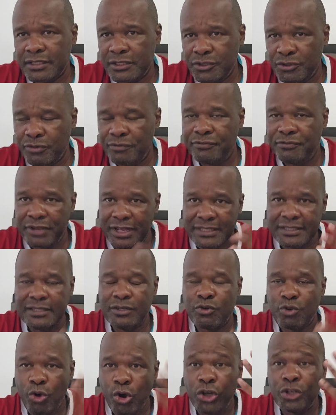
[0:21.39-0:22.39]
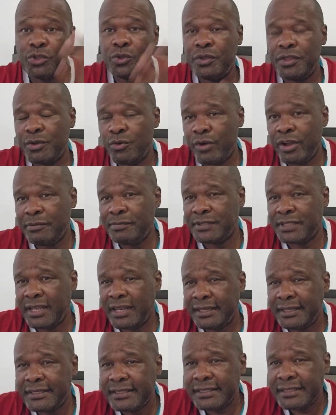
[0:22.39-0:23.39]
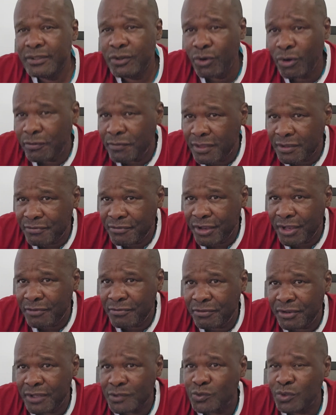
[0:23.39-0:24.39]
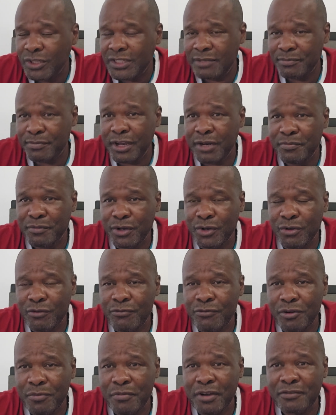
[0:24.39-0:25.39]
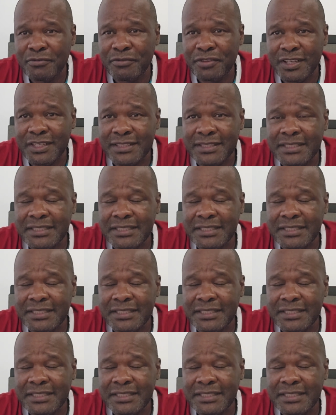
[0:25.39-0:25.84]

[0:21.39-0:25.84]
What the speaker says: you firstly go to the website of the VFS or Department of Home Affairs.